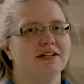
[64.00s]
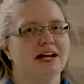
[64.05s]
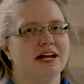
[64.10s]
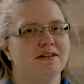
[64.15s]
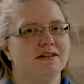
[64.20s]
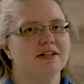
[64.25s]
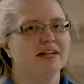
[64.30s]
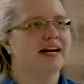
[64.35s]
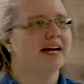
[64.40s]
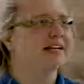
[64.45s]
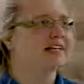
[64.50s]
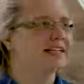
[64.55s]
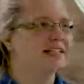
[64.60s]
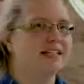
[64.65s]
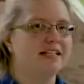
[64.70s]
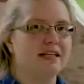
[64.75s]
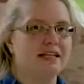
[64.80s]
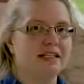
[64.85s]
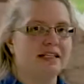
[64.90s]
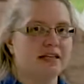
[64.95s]
and I were kind
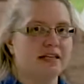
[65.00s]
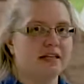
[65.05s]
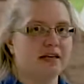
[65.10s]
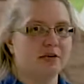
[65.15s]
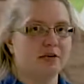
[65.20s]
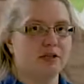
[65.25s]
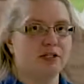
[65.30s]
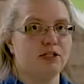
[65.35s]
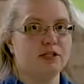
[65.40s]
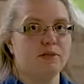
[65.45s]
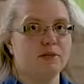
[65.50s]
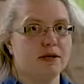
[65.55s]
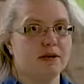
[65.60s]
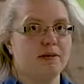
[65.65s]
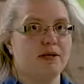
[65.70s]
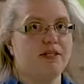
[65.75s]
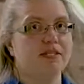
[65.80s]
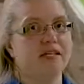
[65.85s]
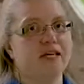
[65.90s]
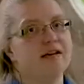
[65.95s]
of teasing that we should
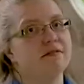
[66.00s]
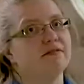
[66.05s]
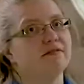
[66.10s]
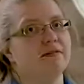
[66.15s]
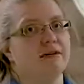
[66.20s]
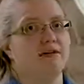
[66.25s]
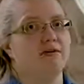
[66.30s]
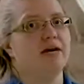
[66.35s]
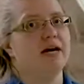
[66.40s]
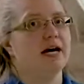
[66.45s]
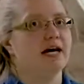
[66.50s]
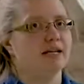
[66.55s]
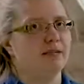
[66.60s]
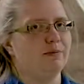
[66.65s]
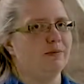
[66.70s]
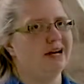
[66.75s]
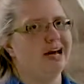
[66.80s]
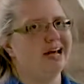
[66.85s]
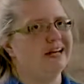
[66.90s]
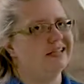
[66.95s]
maybe sing for you
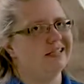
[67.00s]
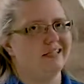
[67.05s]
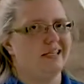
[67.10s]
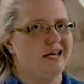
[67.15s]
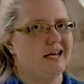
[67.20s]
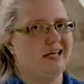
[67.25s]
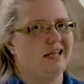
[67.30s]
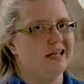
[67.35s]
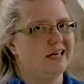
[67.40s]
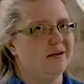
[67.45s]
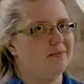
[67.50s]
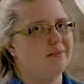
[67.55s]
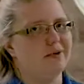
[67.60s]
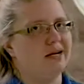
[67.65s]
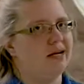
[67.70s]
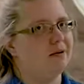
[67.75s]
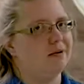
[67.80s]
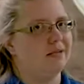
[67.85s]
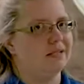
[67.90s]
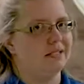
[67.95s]
guys, but I decided that
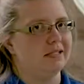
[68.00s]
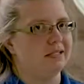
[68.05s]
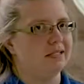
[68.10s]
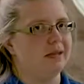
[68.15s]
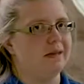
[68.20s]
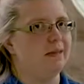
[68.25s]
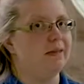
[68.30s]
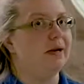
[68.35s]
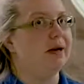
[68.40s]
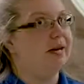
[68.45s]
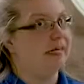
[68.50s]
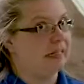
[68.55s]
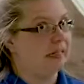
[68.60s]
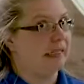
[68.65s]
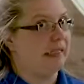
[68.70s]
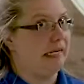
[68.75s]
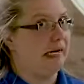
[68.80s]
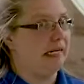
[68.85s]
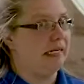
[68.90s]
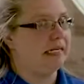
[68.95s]
probably wasn't the
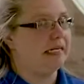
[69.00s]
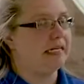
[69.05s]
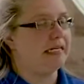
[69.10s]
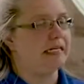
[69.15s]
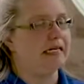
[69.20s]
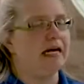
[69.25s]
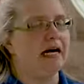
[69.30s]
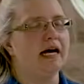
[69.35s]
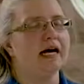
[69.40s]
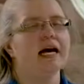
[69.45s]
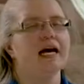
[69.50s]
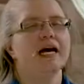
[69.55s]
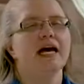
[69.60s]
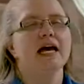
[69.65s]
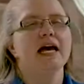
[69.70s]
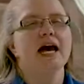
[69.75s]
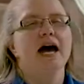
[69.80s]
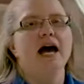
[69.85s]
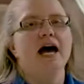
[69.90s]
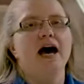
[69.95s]
best idea.
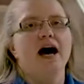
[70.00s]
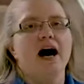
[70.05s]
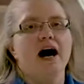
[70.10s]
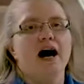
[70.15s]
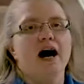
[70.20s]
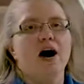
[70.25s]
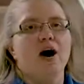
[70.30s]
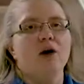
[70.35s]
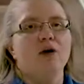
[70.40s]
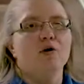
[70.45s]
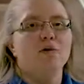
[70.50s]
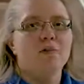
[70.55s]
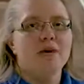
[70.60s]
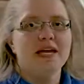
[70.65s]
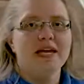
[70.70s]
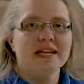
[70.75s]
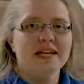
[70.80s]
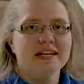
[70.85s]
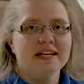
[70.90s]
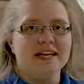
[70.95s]

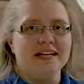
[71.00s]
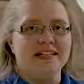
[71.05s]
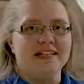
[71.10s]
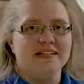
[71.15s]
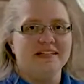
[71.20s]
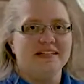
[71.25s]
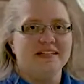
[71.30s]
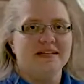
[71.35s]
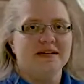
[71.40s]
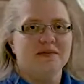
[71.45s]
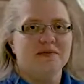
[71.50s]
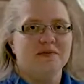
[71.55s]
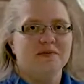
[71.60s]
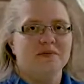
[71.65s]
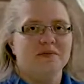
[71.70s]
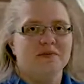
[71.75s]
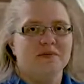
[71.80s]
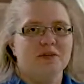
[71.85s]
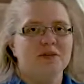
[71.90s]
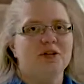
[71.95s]
Obedience.
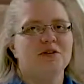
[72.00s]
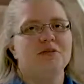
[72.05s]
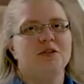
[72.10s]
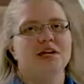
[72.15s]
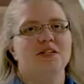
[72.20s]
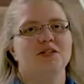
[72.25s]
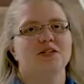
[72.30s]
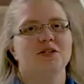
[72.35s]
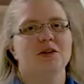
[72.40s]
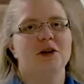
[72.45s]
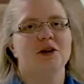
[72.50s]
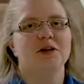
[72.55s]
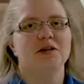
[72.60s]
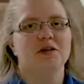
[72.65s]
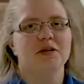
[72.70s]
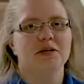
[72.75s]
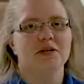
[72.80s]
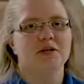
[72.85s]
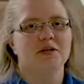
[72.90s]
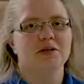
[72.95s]
Do you have that song
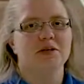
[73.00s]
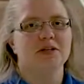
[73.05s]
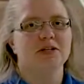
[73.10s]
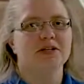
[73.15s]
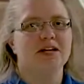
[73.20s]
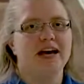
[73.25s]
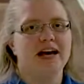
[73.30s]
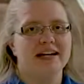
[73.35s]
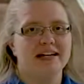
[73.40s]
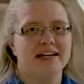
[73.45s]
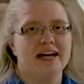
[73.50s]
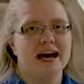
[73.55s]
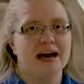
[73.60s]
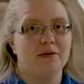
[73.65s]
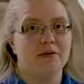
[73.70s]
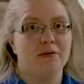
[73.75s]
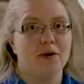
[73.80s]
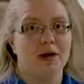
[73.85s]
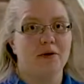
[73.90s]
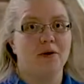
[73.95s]
going through your head
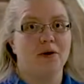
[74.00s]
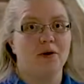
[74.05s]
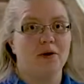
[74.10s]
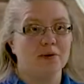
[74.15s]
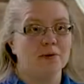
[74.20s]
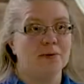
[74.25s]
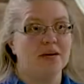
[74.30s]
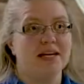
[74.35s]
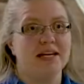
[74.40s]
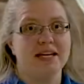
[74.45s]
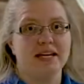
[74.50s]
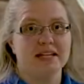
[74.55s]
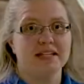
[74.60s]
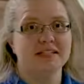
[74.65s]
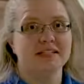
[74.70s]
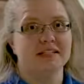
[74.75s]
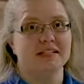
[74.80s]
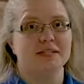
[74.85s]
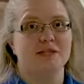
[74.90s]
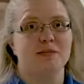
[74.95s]
now about
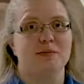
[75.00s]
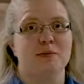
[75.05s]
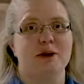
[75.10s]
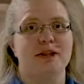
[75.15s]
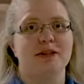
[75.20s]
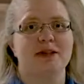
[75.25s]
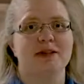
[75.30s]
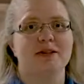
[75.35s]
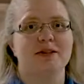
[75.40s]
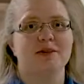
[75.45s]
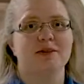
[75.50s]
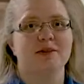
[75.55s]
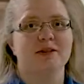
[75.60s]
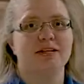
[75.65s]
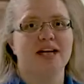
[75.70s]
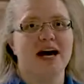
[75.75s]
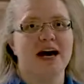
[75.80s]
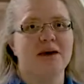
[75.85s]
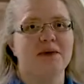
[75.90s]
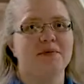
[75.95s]
obedience and spelling the
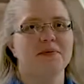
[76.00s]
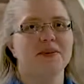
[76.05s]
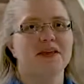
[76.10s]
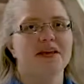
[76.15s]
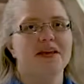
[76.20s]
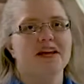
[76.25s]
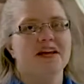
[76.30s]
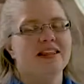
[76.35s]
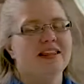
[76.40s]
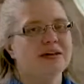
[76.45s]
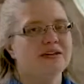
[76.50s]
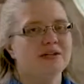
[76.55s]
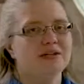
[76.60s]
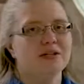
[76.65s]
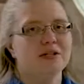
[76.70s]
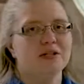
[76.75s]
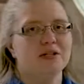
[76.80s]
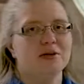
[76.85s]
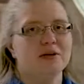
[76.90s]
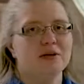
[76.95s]
word out? That was
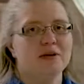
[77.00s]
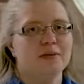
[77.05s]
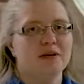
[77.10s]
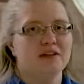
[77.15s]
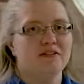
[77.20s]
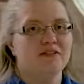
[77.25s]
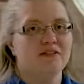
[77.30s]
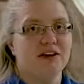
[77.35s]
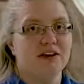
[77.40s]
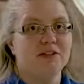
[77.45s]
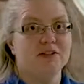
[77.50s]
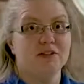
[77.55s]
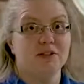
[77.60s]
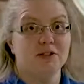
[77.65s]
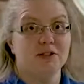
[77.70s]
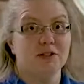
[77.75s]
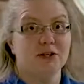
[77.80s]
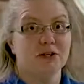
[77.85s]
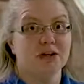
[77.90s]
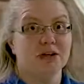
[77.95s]
always one of my
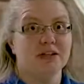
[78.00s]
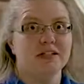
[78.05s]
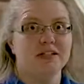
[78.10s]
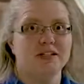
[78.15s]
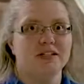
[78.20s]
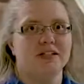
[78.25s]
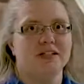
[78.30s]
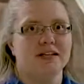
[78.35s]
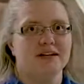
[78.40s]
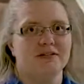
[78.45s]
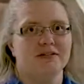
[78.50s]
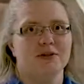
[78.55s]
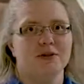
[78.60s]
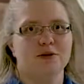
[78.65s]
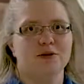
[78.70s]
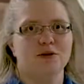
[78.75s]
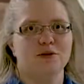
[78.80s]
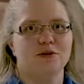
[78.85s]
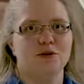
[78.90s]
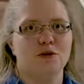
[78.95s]
favorite songs. For
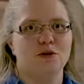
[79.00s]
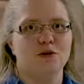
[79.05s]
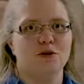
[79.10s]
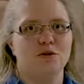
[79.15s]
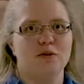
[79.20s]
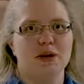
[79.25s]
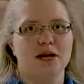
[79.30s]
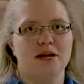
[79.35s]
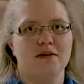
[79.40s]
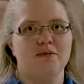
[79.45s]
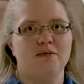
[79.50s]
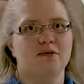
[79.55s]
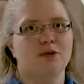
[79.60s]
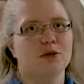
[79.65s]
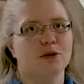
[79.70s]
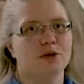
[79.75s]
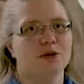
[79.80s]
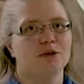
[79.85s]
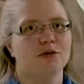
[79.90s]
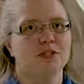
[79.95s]
those of you who've been in
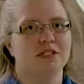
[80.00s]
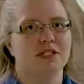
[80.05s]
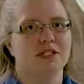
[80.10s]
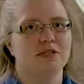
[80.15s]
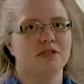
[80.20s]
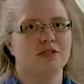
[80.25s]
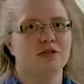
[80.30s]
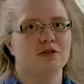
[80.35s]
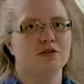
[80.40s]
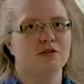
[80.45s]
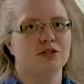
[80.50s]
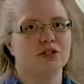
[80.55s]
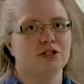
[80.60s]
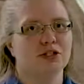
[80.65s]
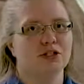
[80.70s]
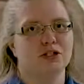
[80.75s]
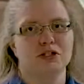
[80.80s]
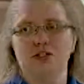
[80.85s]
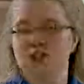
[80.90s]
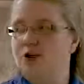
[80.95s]
4th through 6th junior
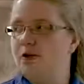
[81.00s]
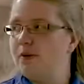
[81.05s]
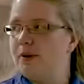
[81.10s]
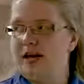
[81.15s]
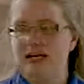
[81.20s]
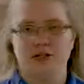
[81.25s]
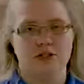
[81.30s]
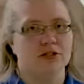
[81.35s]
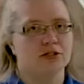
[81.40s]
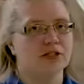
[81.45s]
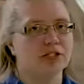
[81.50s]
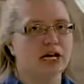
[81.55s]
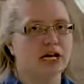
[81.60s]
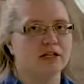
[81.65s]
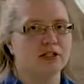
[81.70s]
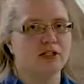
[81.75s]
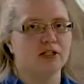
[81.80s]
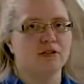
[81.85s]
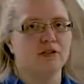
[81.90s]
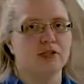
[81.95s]
church, you know Pastor
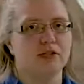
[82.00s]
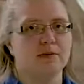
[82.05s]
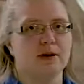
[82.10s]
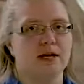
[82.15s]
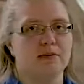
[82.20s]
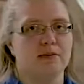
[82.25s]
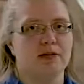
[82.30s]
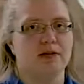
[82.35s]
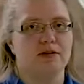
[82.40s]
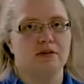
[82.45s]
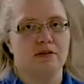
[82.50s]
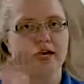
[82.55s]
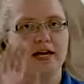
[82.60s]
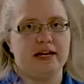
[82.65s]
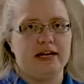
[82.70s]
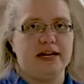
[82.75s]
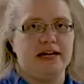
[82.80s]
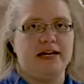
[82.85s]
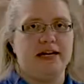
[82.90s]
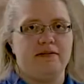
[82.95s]
Josh used to make me do
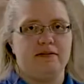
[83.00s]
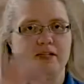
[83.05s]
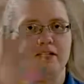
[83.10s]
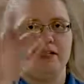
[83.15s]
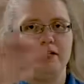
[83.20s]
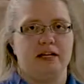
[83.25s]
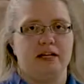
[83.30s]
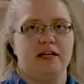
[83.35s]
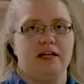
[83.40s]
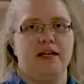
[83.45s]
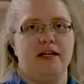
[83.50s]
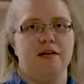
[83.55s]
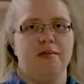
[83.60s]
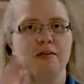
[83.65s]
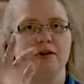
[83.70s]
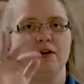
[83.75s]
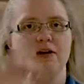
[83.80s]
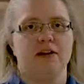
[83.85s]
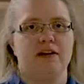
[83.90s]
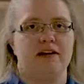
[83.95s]
that, and I'd have you stand
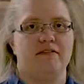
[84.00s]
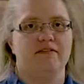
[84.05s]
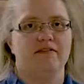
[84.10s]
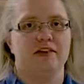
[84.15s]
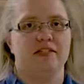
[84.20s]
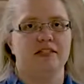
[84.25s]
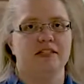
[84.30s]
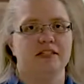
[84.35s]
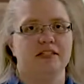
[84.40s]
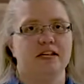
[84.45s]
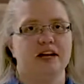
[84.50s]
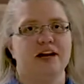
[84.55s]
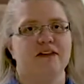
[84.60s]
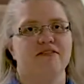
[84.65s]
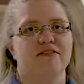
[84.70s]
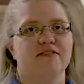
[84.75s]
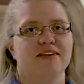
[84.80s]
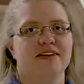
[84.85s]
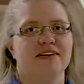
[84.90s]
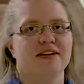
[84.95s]
up and all that fun
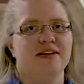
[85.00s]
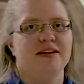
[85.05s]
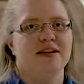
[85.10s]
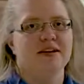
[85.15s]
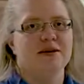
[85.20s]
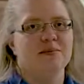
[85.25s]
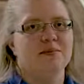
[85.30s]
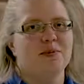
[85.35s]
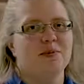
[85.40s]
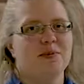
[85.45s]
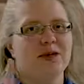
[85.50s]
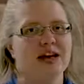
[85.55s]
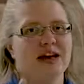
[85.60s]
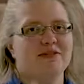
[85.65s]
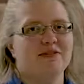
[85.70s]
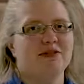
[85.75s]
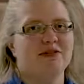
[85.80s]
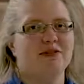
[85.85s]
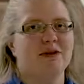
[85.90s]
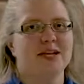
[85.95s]
stuff. But we'll
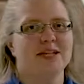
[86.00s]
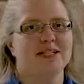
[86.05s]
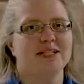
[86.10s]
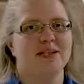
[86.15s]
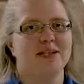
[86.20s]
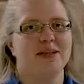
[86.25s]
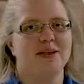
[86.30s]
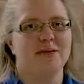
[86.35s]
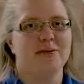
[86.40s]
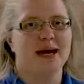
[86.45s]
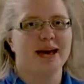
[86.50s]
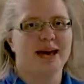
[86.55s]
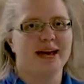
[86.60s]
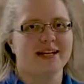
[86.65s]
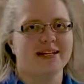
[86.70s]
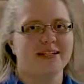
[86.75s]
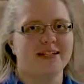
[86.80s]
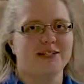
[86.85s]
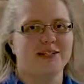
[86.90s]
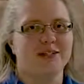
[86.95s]
have to wait till you're
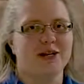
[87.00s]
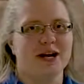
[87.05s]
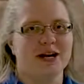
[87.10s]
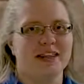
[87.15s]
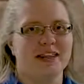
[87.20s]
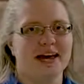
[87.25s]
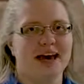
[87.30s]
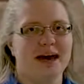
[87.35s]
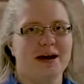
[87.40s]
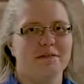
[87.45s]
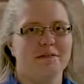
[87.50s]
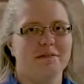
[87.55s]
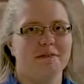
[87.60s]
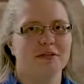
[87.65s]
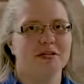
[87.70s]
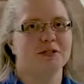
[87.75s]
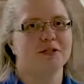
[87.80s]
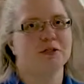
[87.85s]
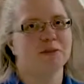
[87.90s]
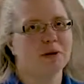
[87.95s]
back to try that.
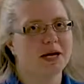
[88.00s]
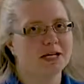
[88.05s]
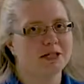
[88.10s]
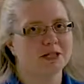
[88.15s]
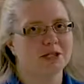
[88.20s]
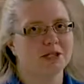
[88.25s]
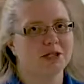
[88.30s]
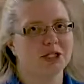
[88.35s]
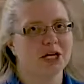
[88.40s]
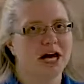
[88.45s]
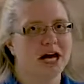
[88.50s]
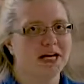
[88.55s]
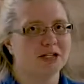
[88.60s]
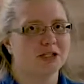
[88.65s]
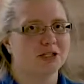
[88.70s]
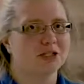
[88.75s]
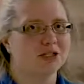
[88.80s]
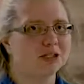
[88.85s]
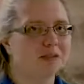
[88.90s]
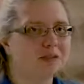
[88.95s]
Here's Pastor
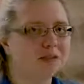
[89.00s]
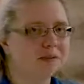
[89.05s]
Josh.